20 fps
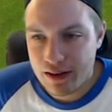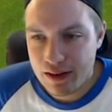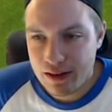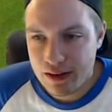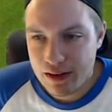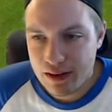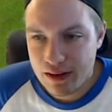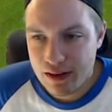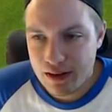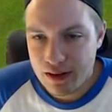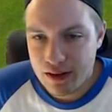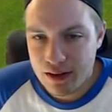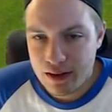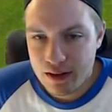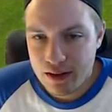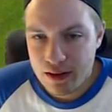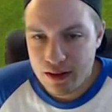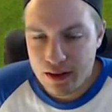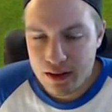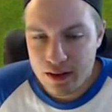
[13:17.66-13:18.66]

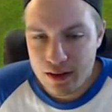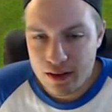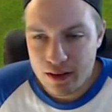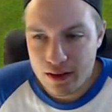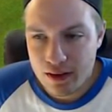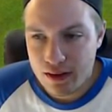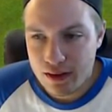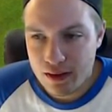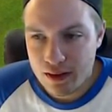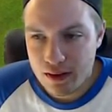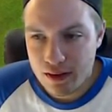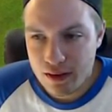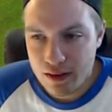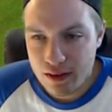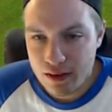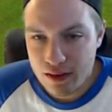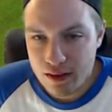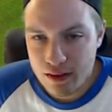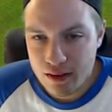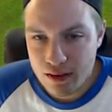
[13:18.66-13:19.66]

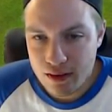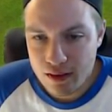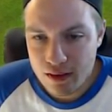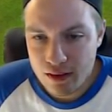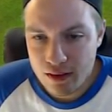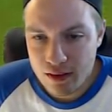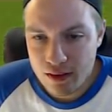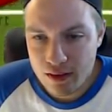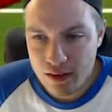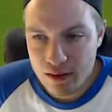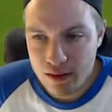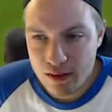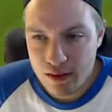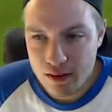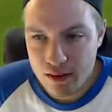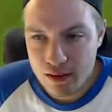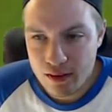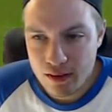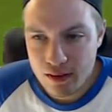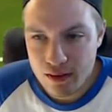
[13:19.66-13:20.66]

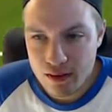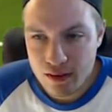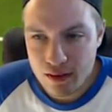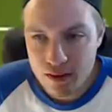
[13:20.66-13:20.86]
(silence)